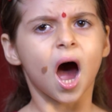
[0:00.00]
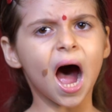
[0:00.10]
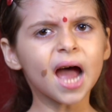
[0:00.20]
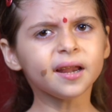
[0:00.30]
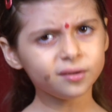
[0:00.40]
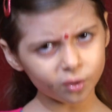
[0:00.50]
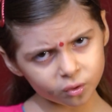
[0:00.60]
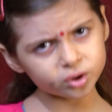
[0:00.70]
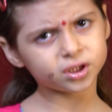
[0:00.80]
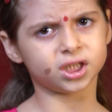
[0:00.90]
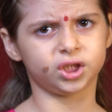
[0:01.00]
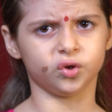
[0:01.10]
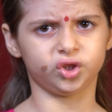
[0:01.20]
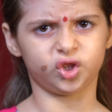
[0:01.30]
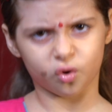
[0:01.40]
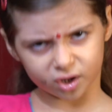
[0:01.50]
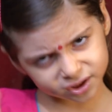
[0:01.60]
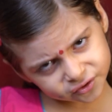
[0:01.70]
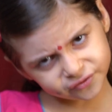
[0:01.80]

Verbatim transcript: I know these two shlokas